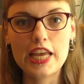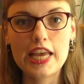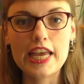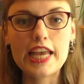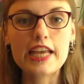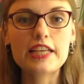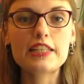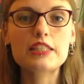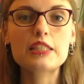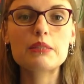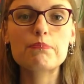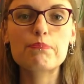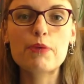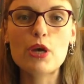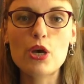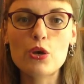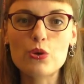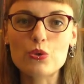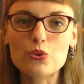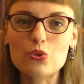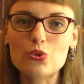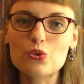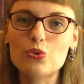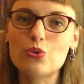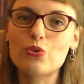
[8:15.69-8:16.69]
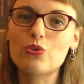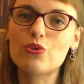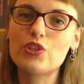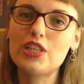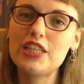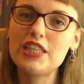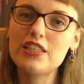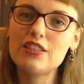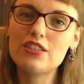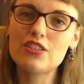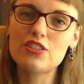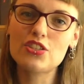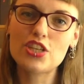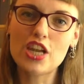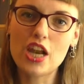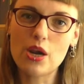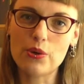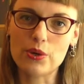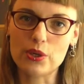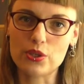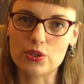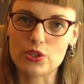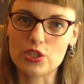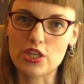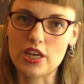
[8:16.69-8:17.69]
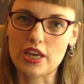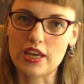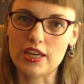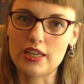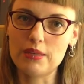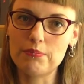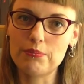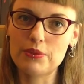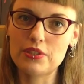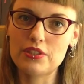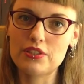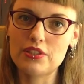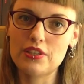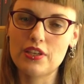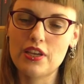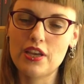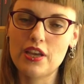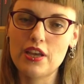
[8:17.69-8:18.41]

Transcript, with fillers: exposed to these stereotypes